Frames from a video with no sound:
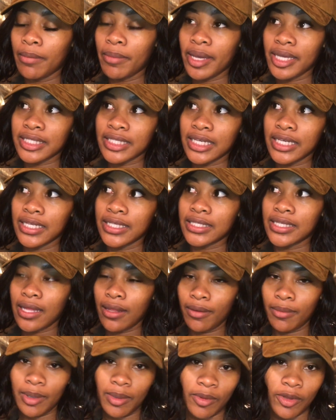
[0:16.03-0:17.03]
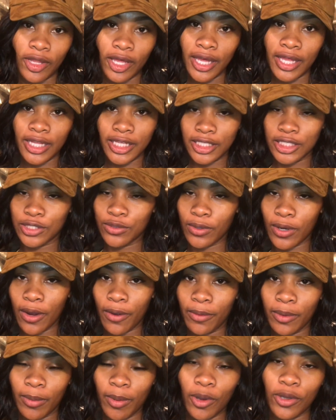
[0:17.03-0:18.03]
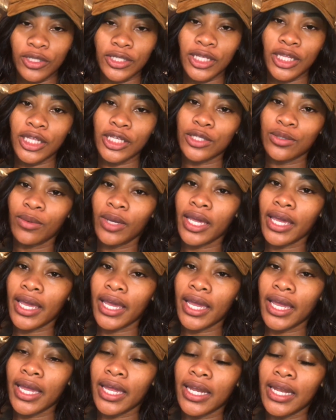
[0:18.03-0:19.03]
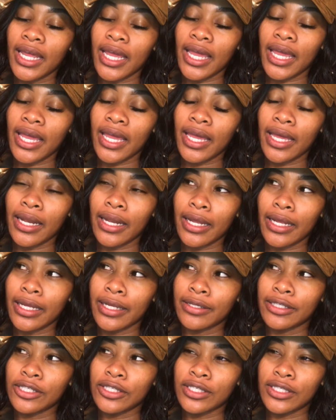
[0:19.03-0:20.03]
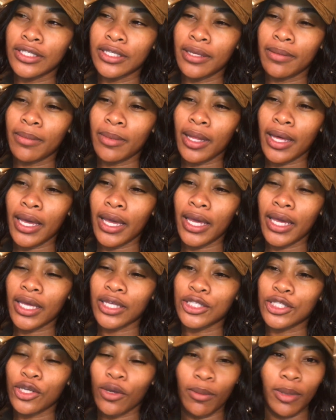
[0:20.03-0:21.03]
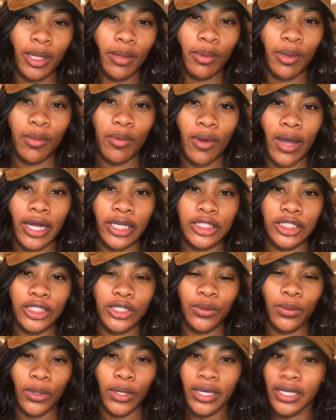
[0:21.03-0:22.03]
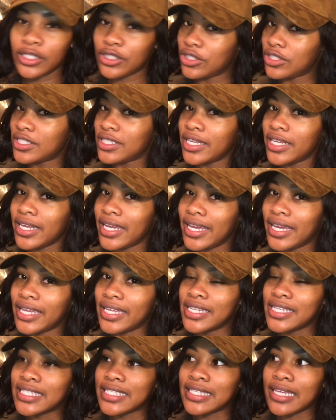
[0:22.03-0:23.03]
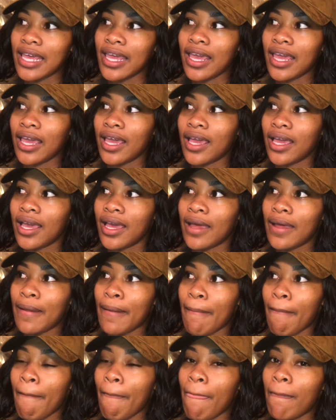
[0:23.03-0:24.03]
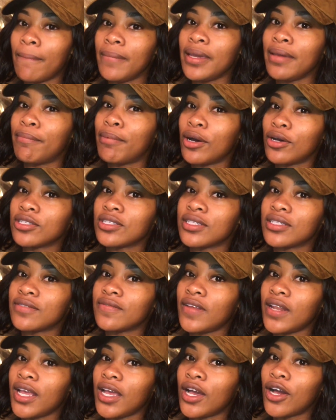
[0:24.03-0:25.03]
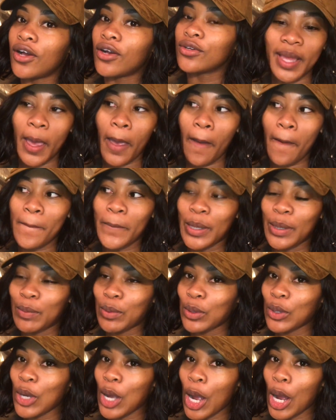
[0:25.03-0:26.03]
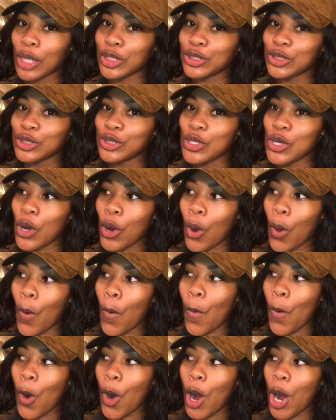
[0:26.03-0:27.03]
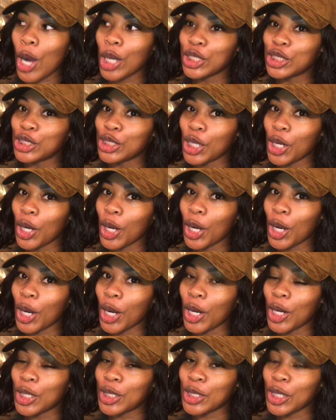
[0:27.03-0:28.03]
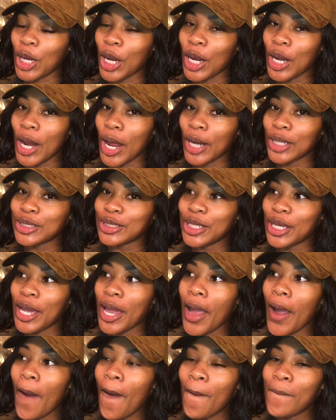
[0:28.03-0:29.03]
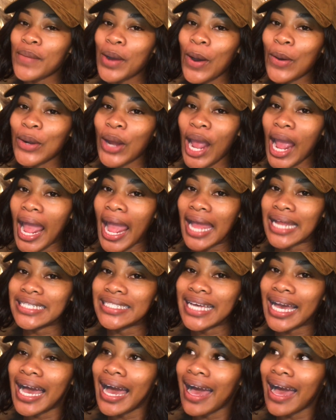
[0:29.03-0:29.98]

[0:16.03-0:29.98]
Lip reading: basically telling people that this is what I would be posting this weekend, and it just seemed like so many people actually were interested in seeing me post this video. People are actually gonna watch it and actually care about it.